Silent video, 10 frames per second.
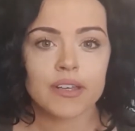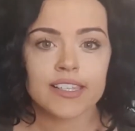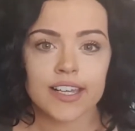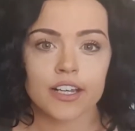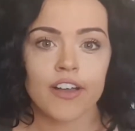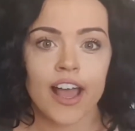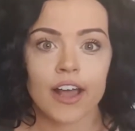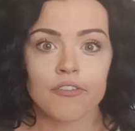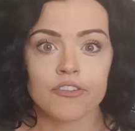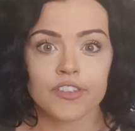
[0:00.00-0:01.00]
myself
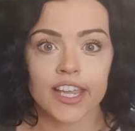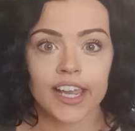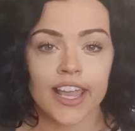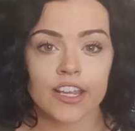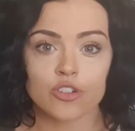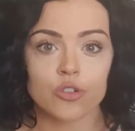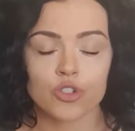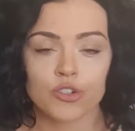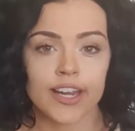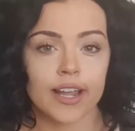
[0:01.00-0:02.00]
have the occasional
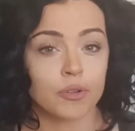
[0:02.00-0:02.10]
treat.